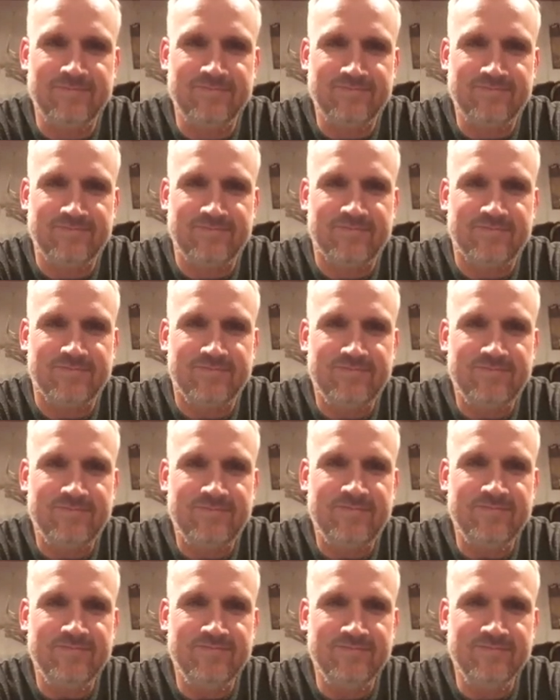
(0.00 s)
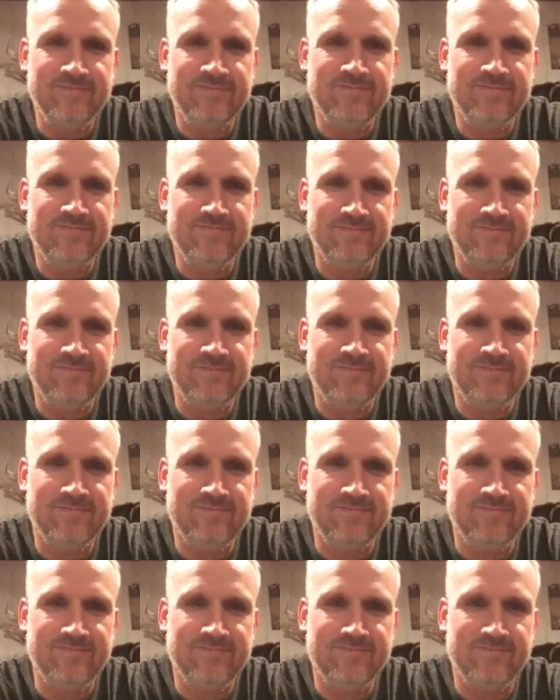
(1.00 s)

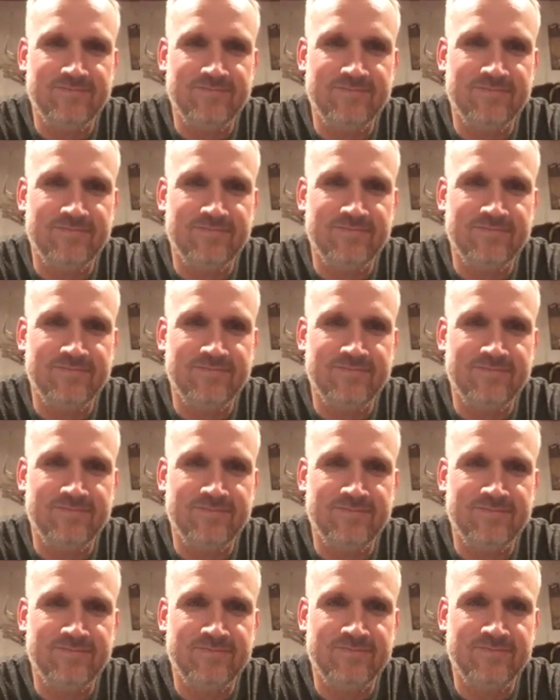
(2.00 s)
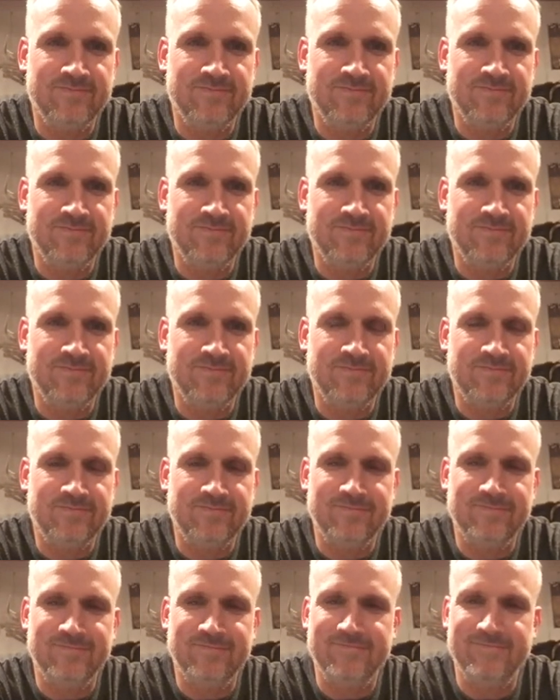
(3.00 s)

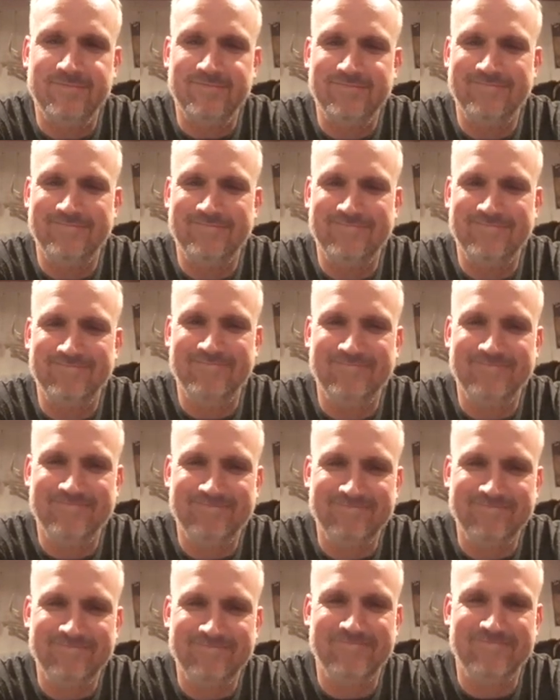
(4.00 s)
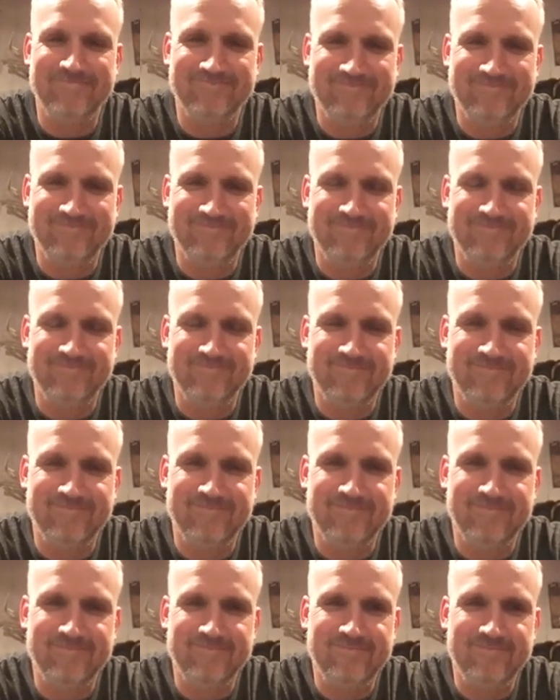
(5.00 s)

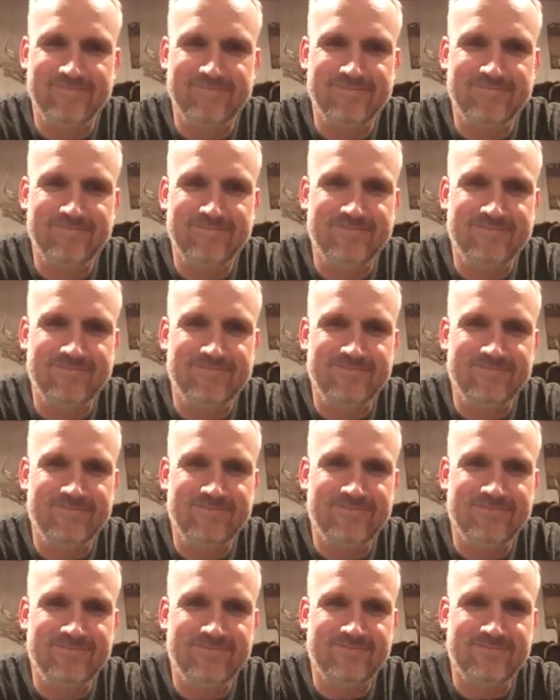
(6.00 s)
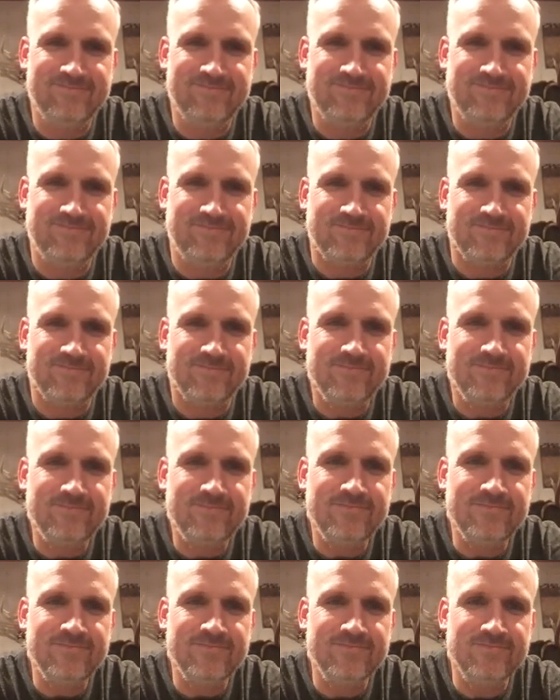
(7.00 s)
[no speech]